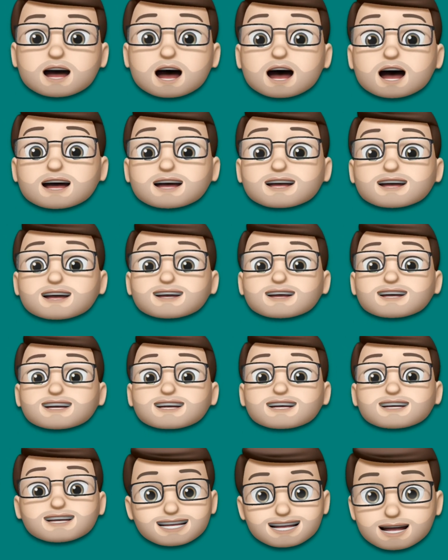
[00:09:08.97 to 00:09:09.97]
Our
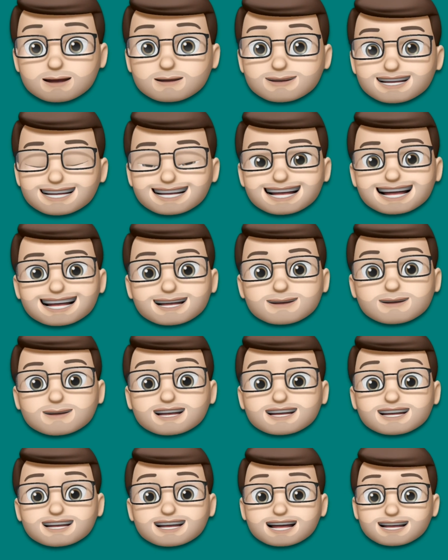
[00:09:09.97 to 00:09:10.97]
last step today
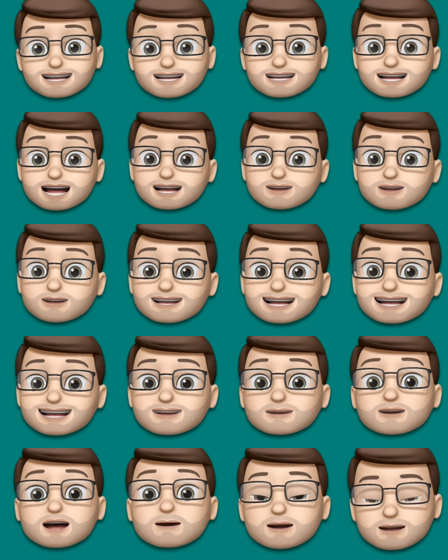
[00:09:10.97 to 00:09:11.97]
is to add a soundtrack
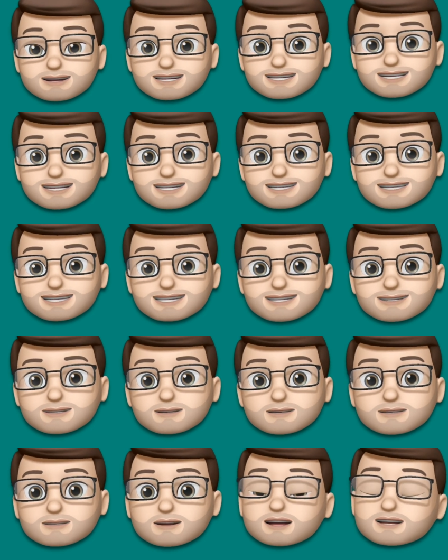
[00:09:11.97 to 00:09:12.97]
to our postcards.
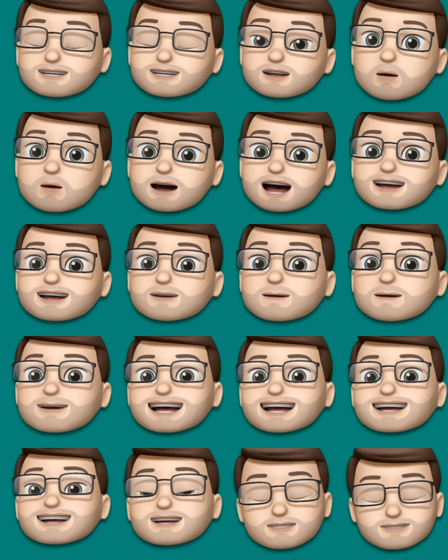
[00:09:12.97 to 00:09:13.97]
So where that
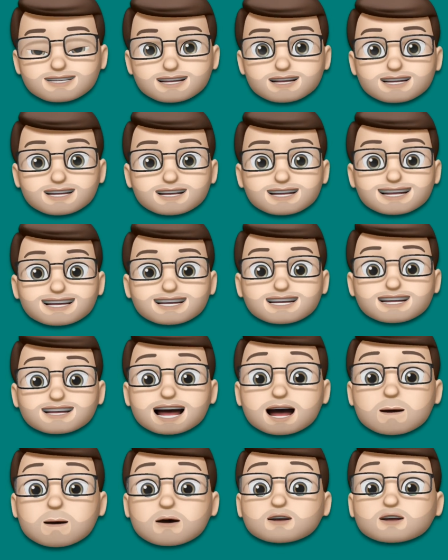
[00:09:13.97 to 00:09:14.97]
media browser is,
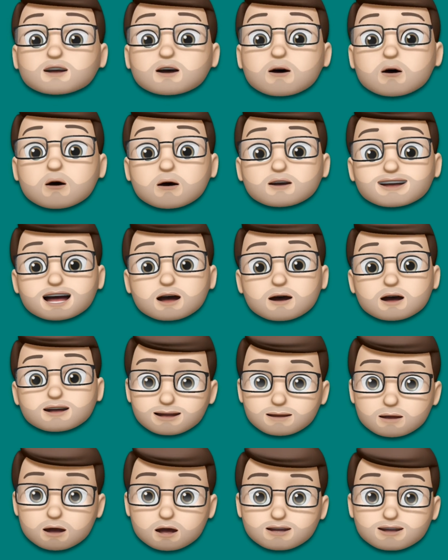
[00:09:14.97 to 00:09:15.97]
tap onto audio at the
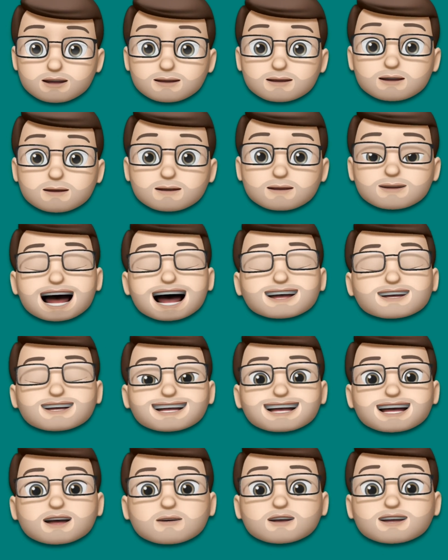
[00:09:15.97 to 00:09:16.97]
bottom and
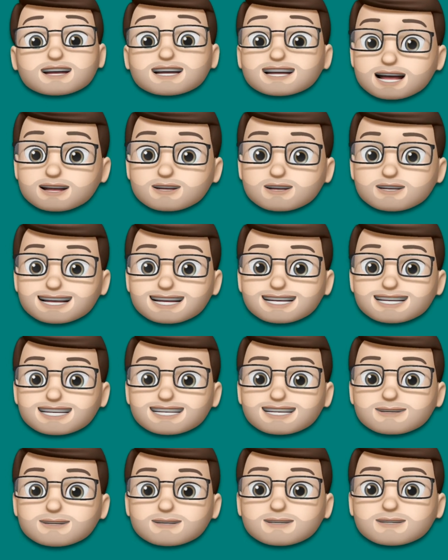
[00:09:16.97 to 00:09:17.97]
then go onto soundtracks.